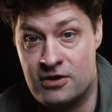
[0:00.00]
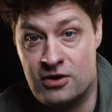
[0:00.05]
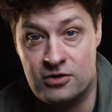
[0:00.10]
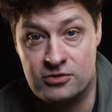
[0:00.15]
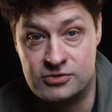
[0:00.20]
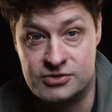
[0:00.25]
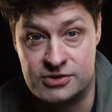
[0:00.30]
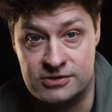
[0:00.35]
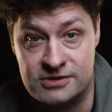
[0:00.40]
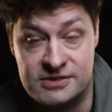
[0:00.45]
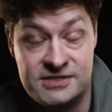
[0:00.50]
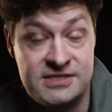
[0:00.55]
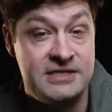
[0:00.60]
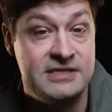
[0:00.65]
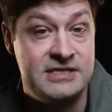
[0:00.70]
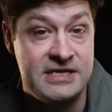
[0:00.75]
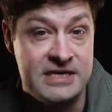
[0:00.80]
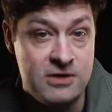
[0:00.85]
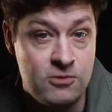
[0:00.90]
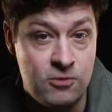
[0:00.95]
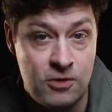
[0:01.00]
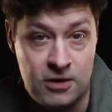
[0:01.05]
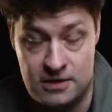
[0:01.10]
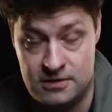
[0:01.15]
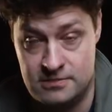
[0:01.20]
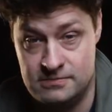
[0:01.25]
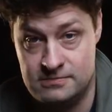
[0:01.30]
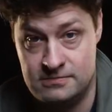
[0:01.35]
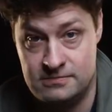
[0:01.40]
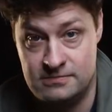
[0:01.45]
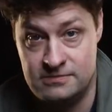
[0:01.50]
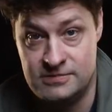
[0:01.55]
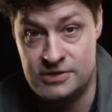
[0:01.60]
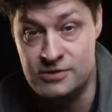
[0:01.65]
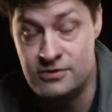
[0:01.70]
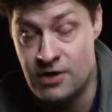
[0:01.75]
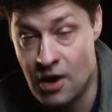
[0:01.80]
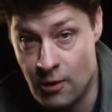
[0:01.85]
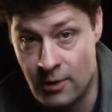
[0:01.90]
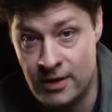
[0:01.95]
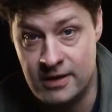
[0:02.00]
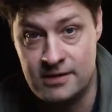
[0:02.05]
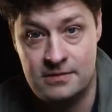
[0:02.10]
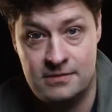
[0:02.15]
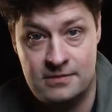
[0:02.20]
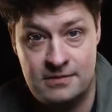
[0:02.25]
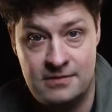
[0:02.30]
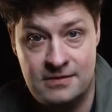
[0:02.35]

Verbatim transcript: culture. It's the D word. You know it